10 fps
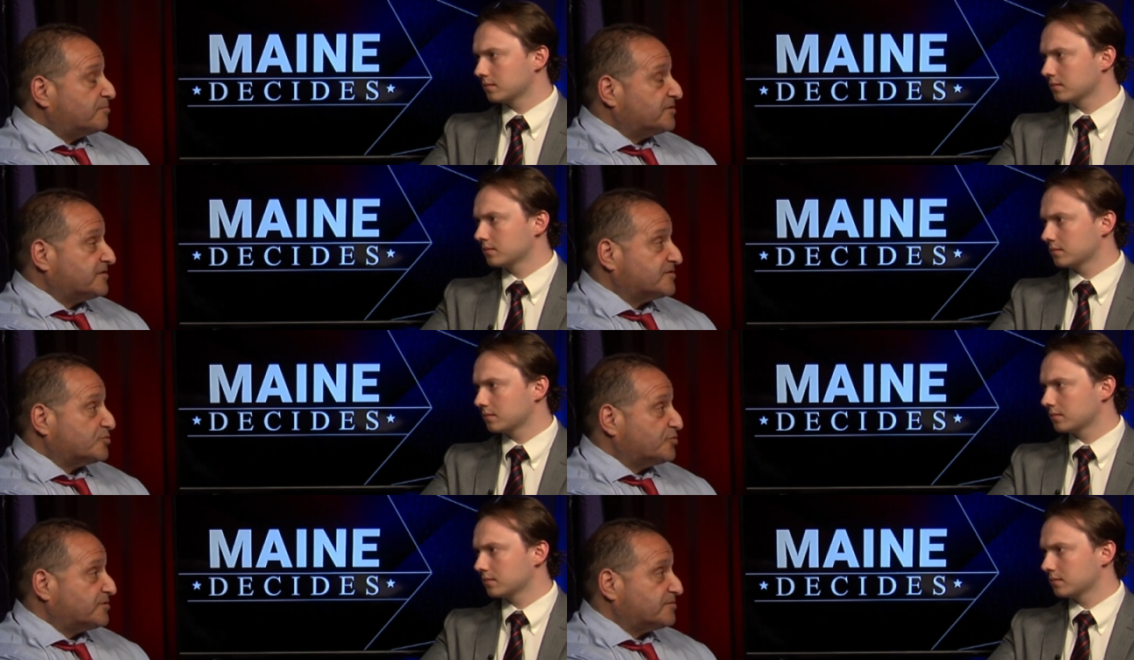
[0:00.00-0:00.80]

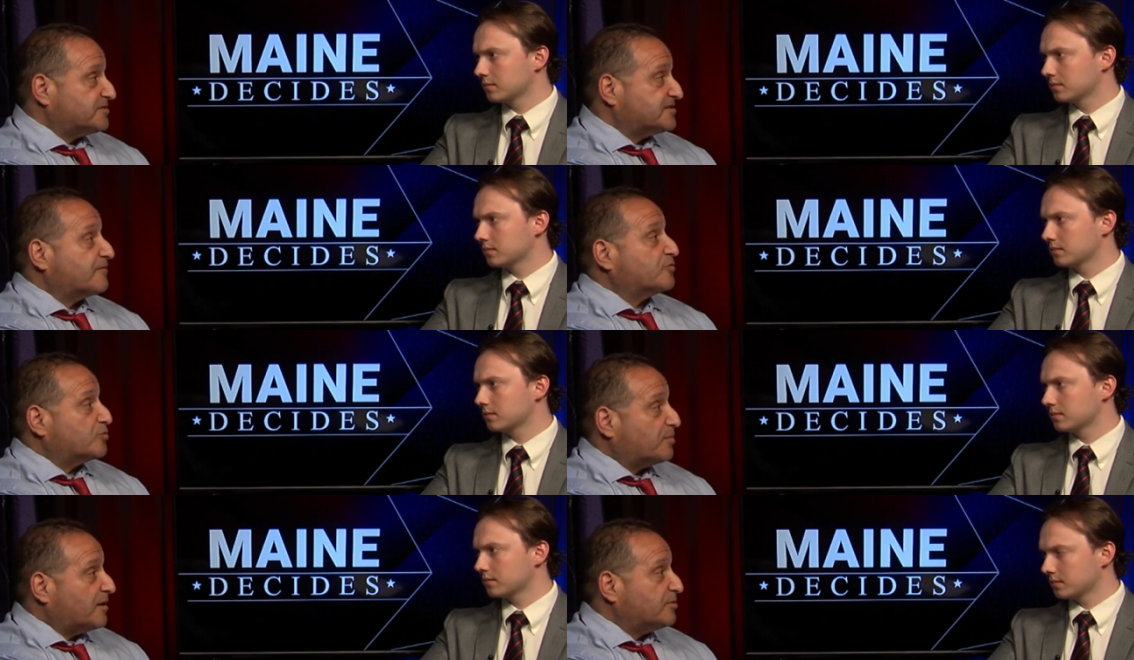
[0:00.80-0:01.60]
Speaker 1: bills with
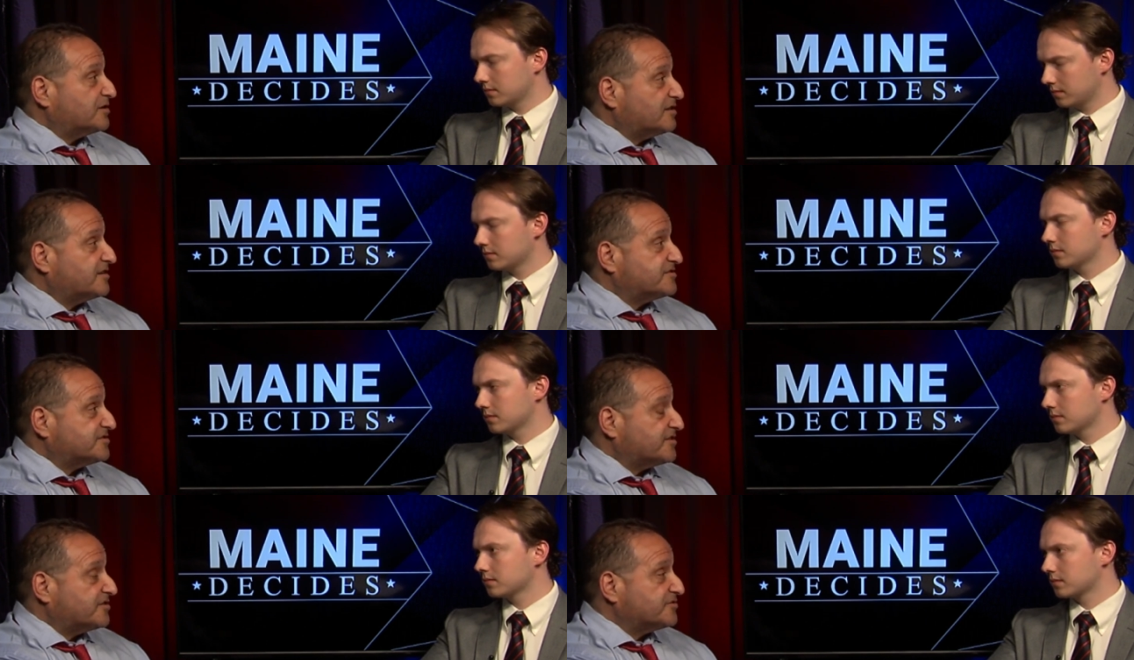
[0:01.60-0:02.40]
several Republican
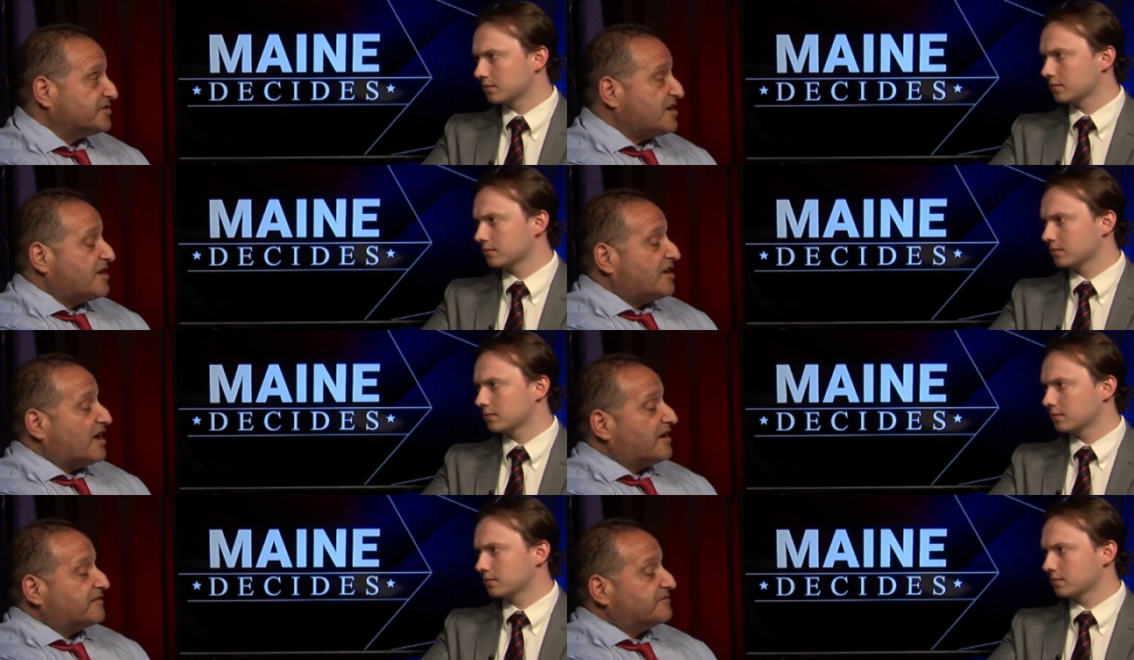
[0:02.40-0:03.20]
legislators.
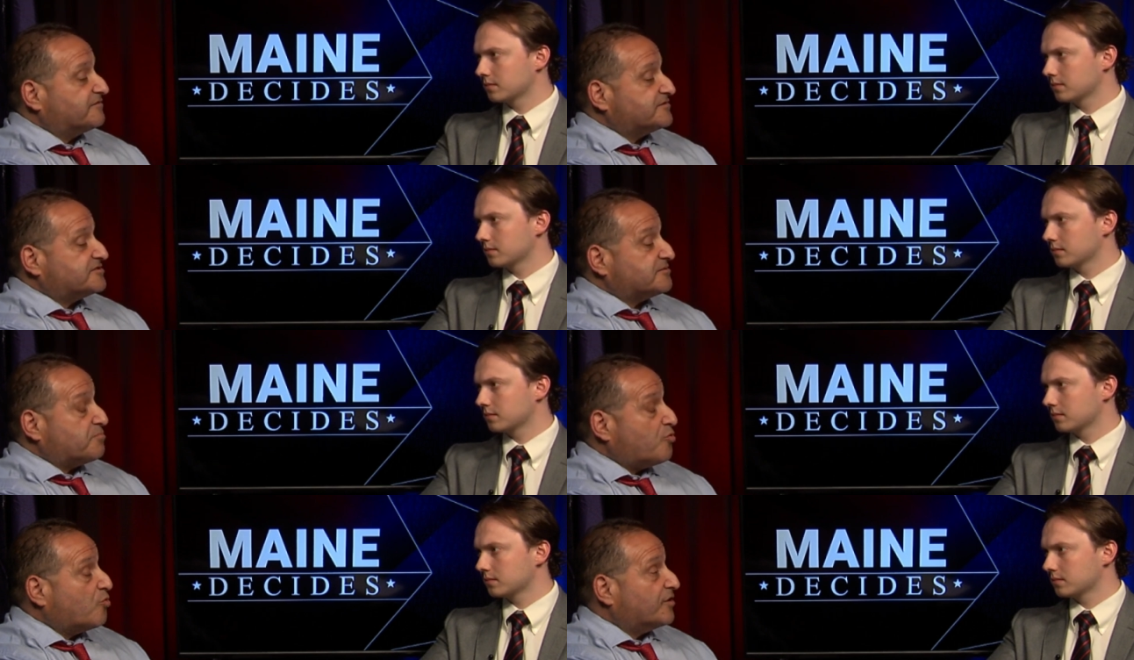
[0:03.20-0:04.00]
I have
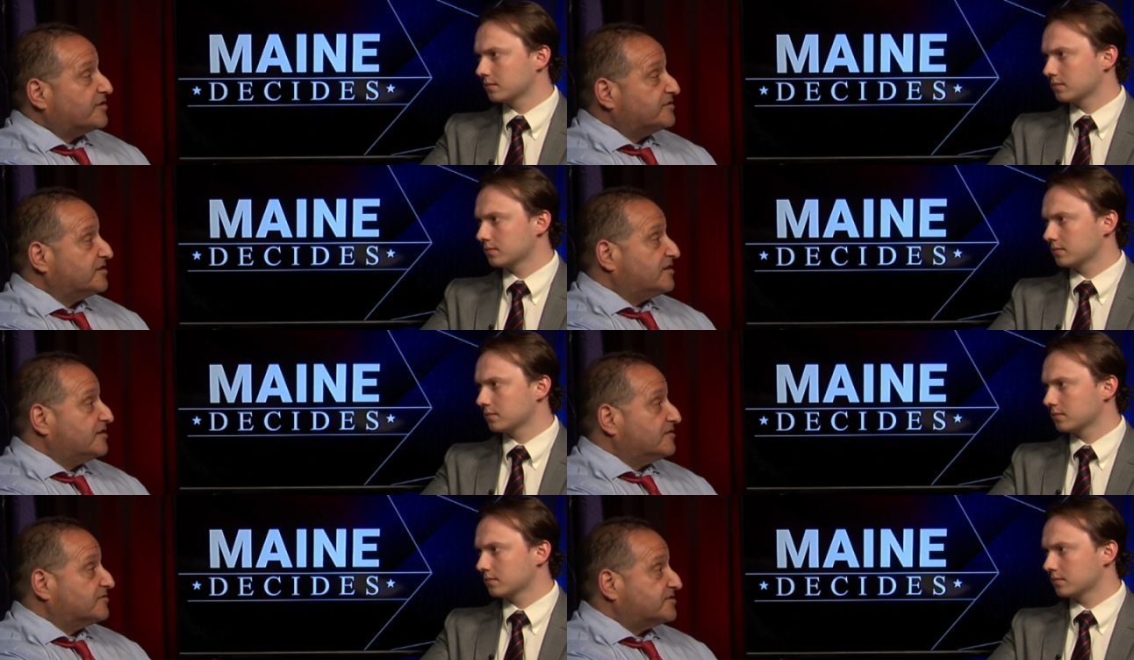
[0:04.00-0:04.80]
supported
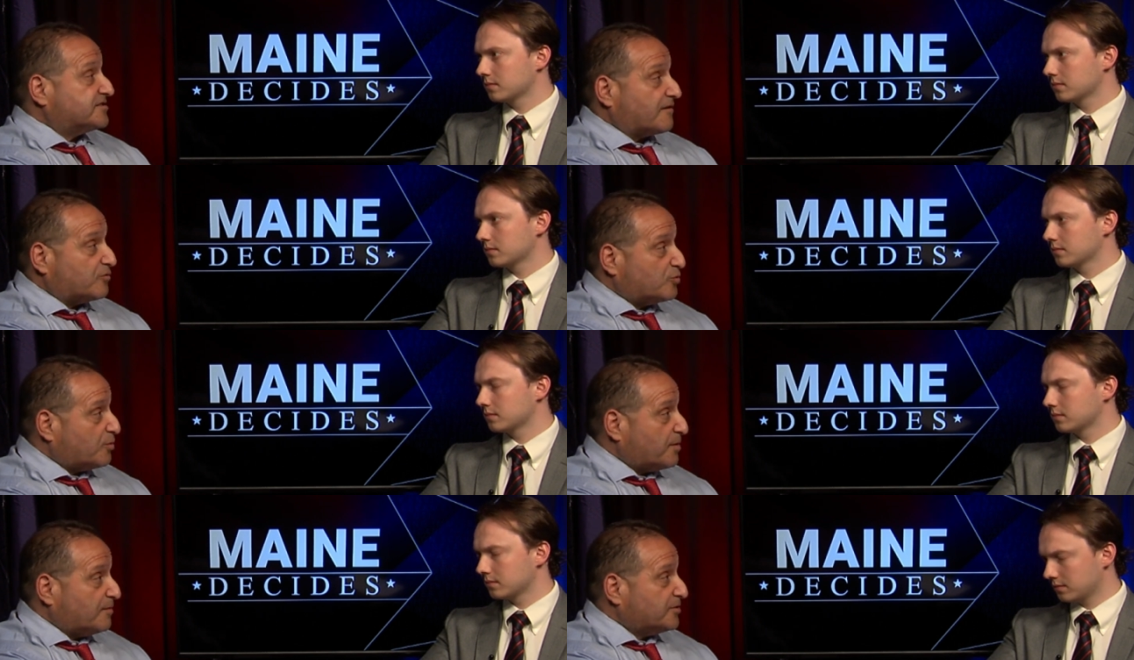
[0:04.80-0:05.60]
several
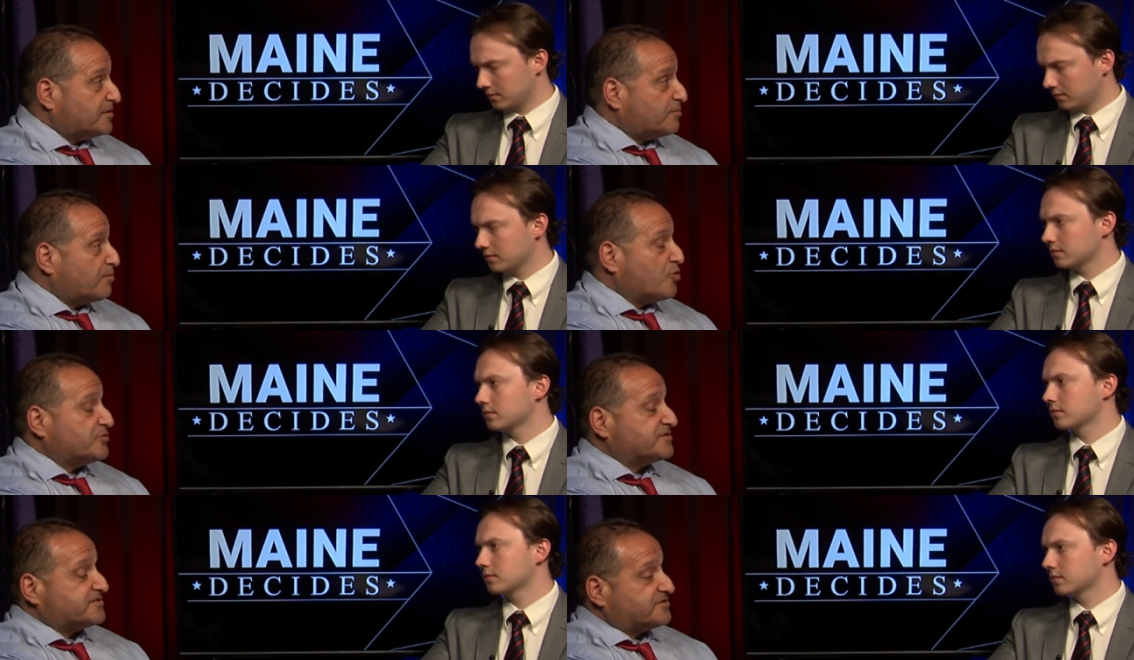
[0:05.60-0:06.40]
Republican
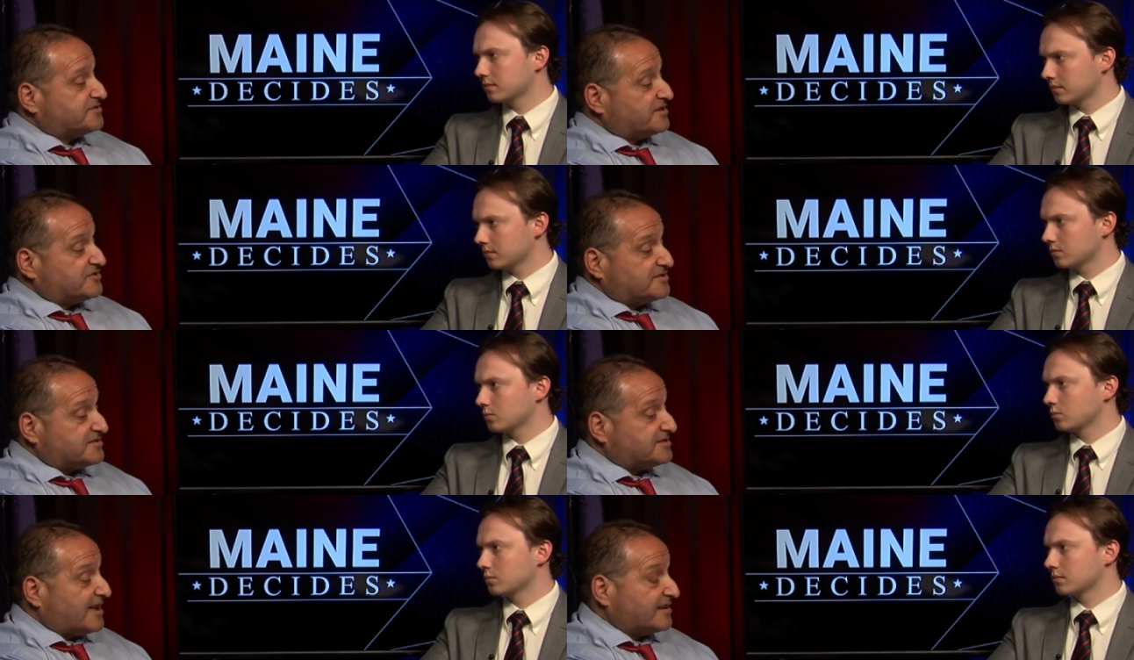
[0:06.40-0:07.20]
proposals, such
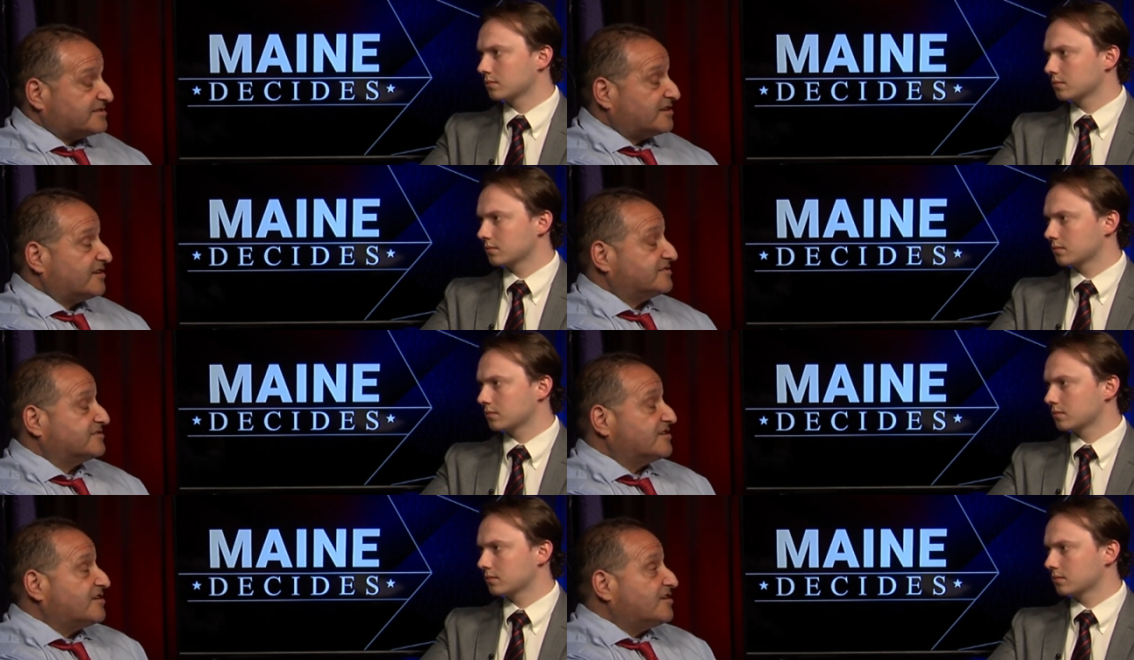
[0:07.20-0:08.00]
as tax
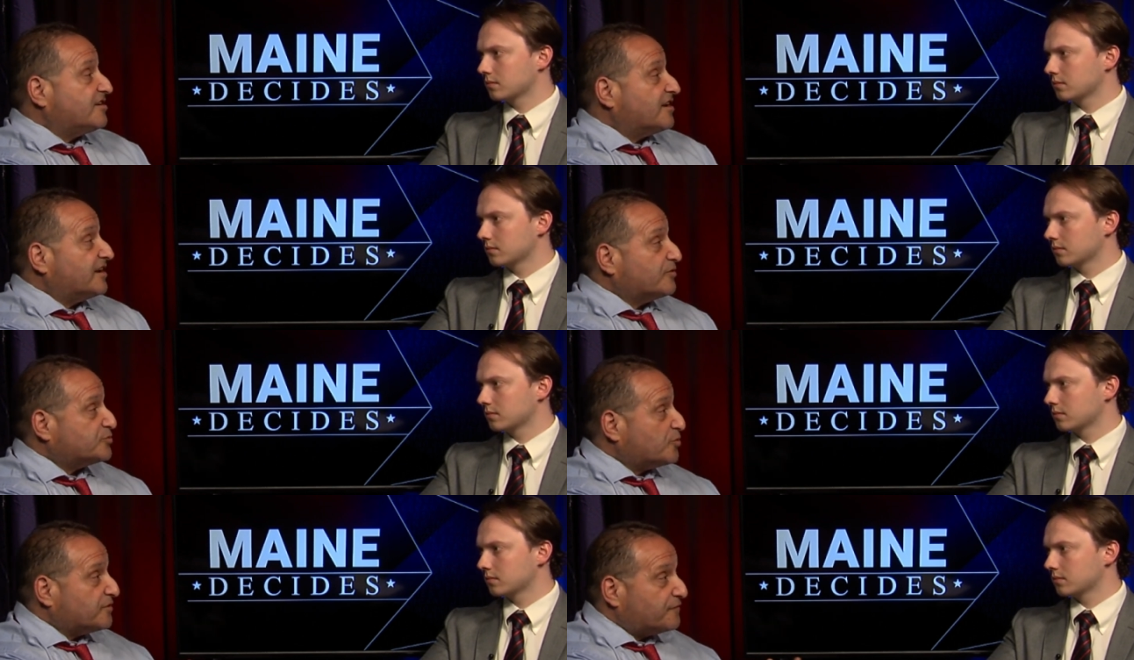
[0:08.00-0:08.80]
cuts, and I was one of the